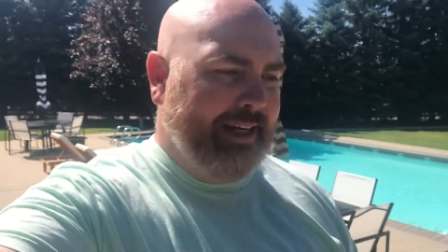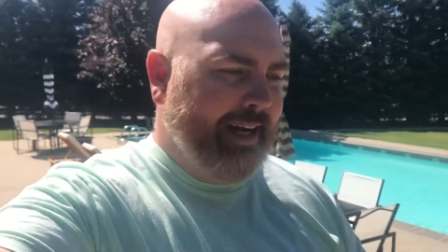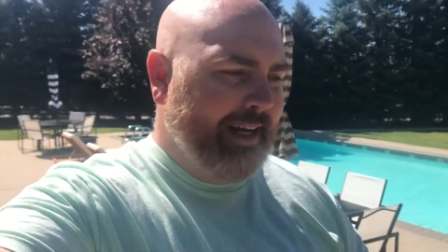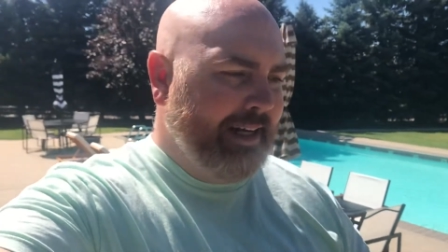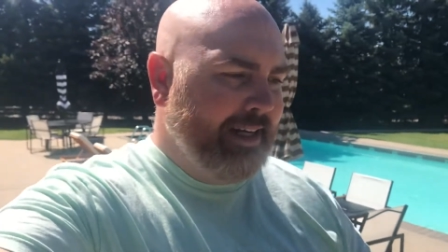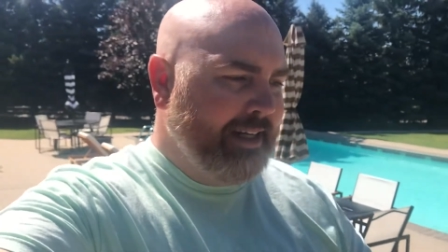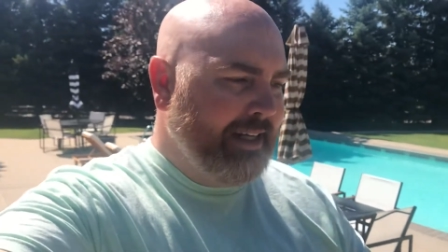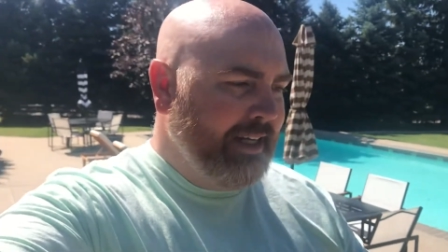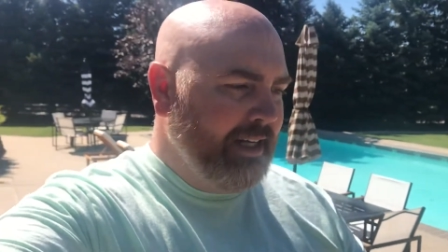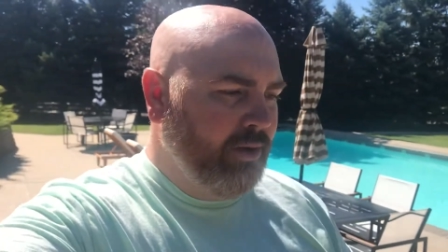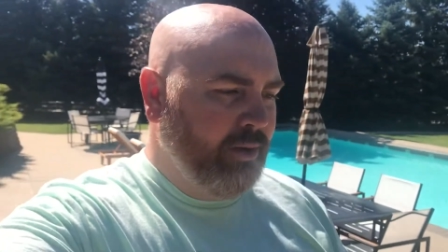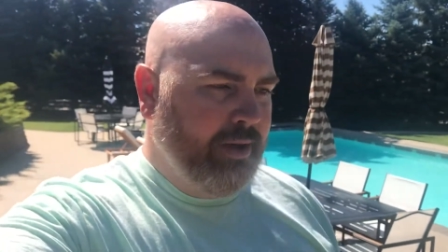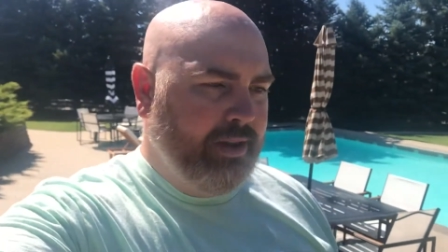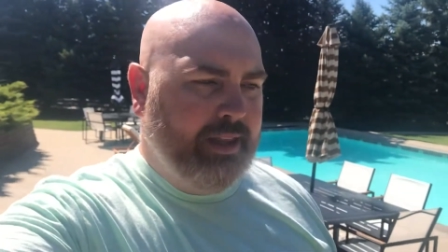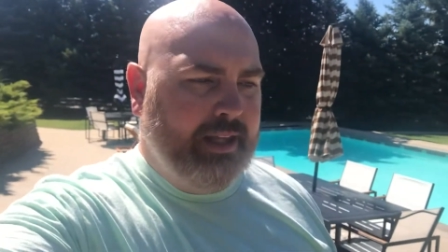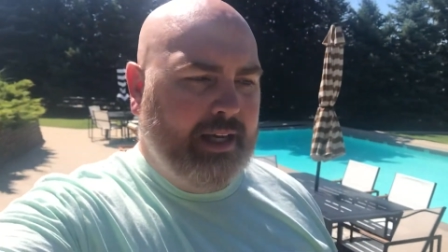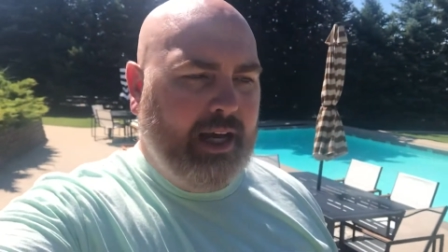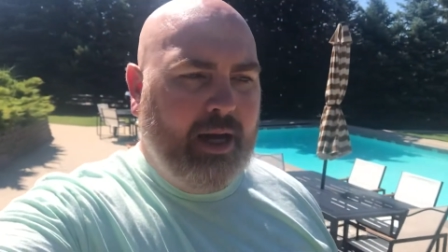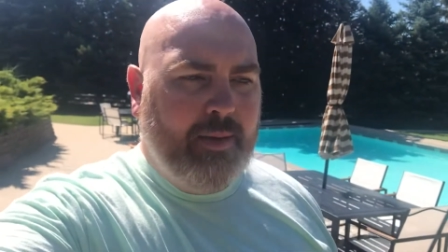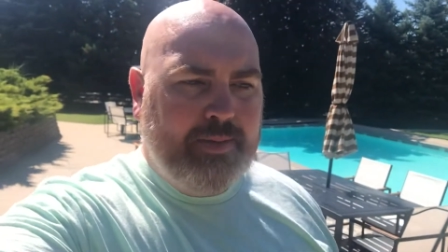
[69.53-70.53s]
not deal with
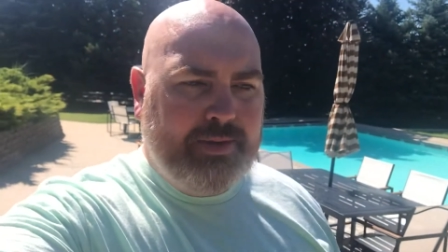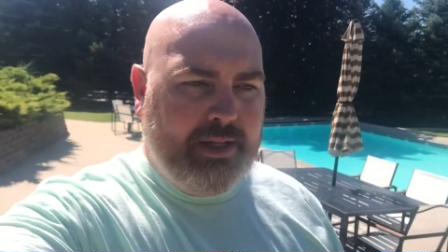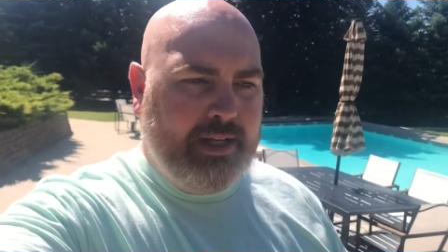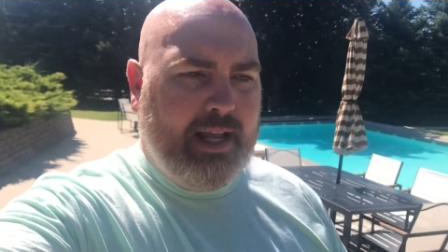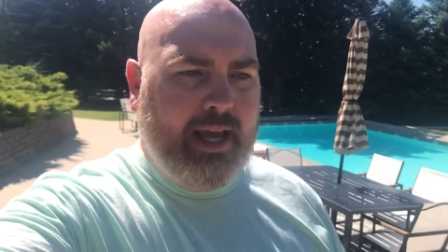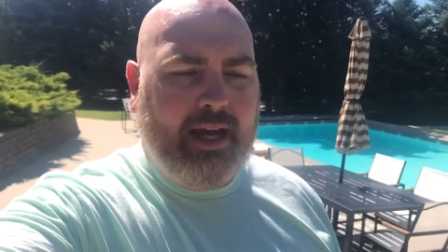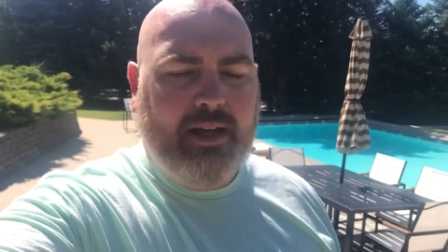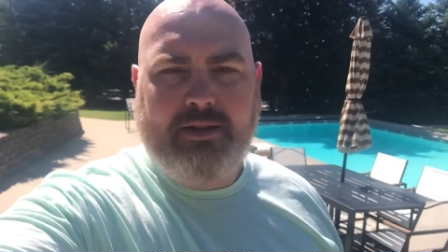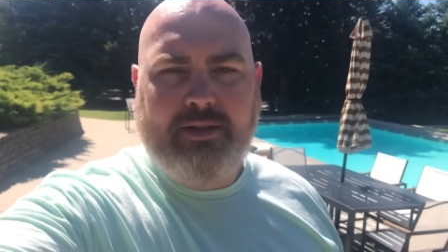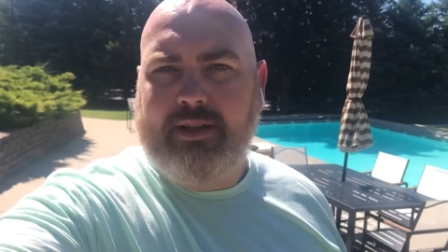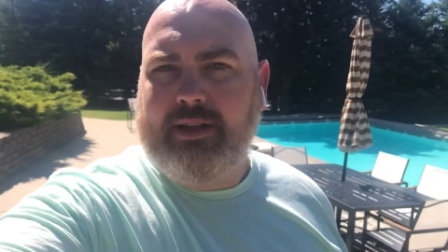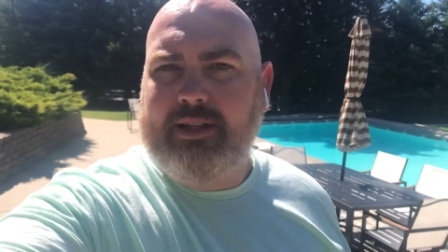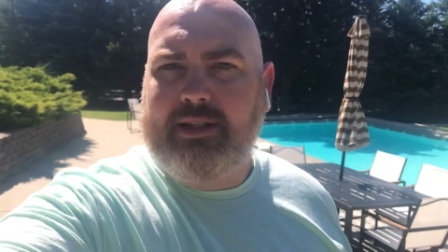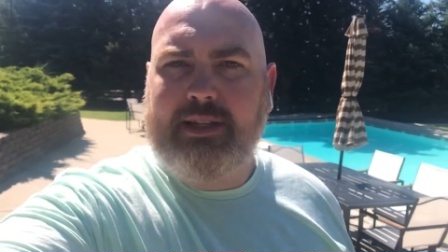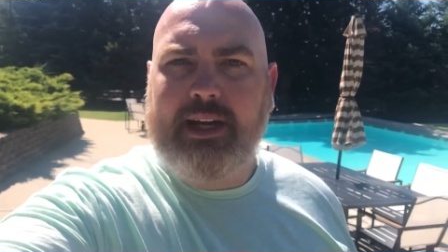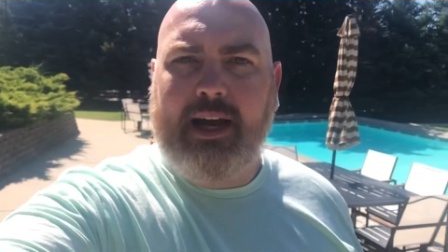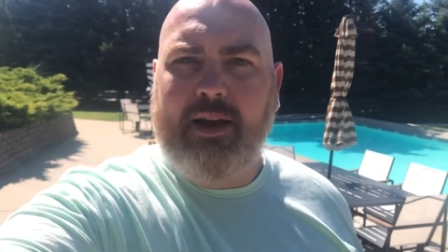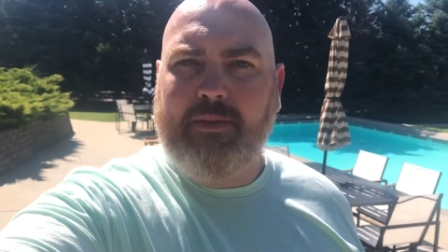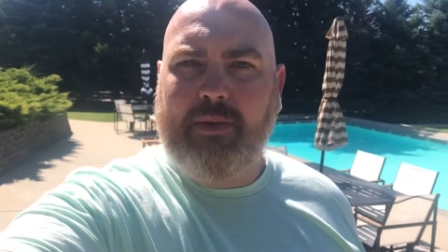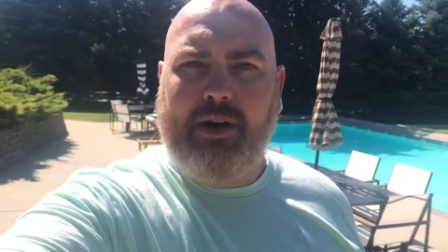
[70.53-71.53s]
the ups and downs of the
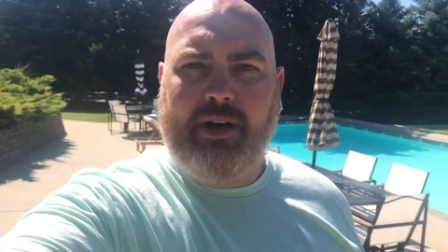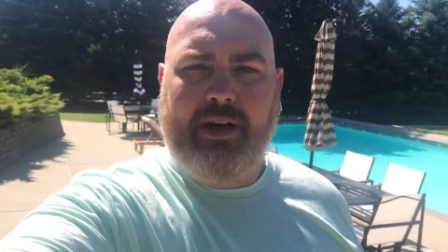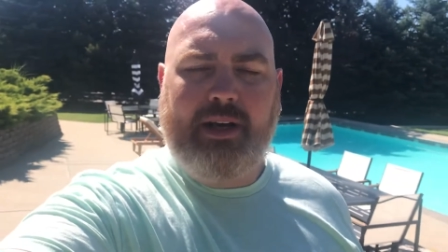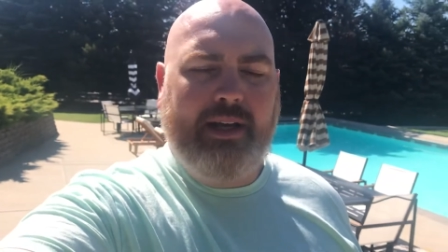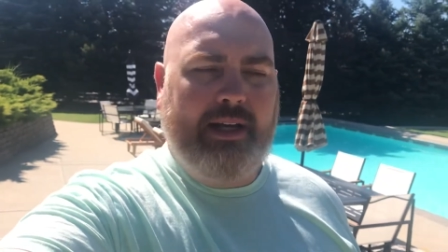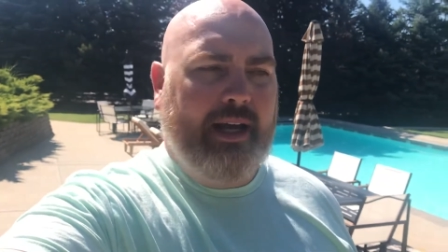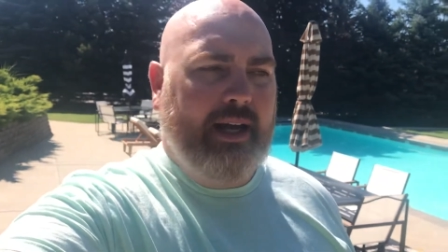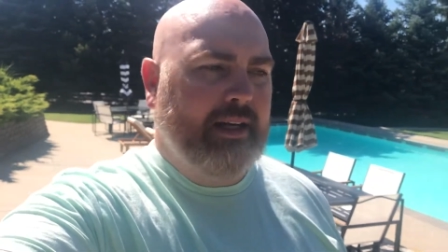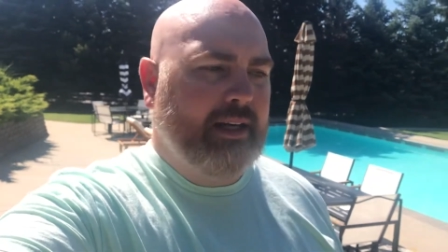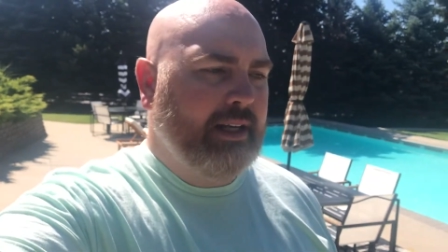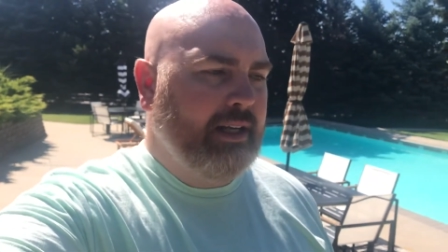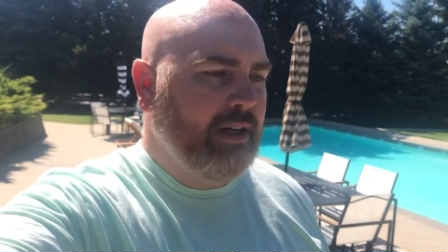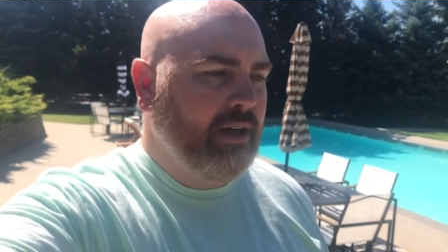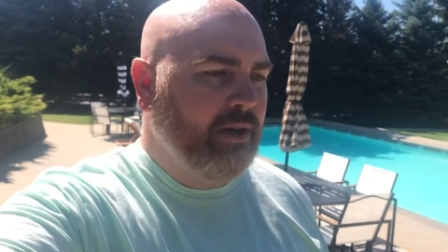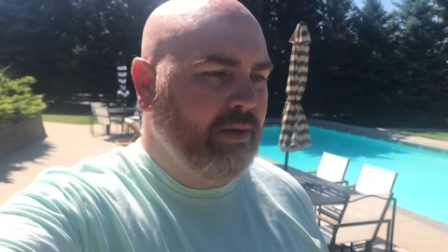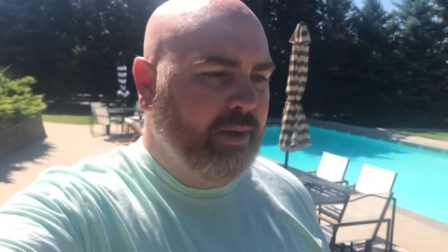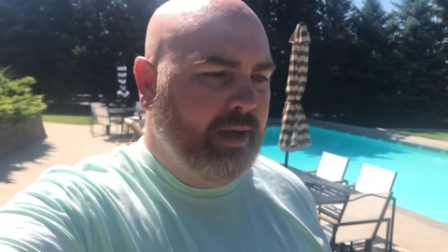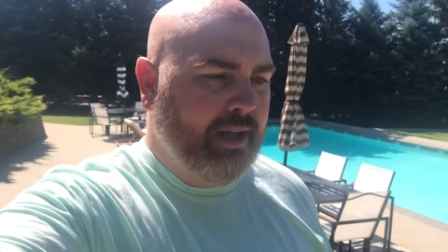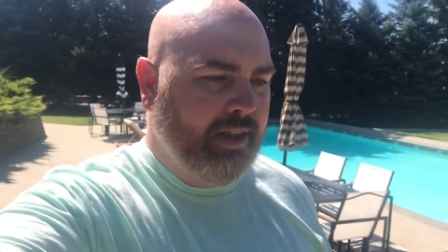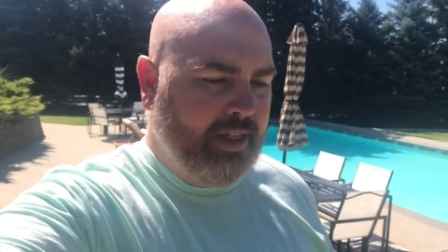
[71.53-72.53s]
stock market, not deal
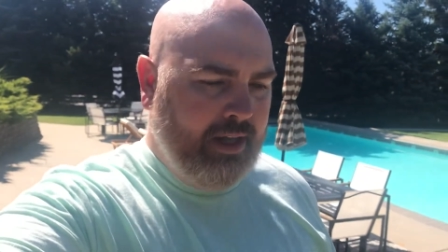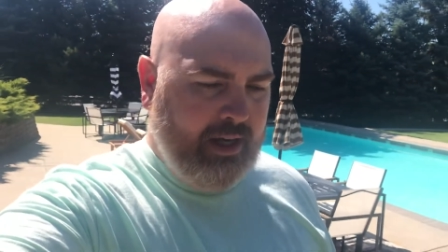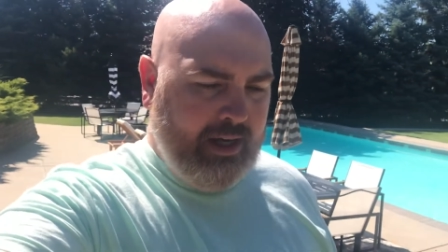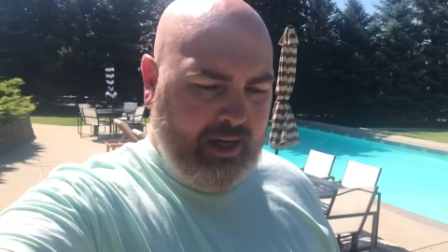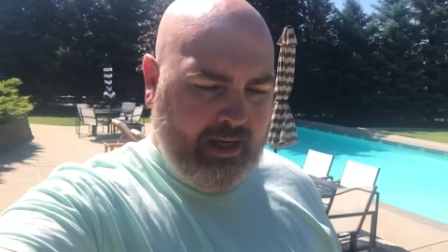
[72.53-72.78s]
with,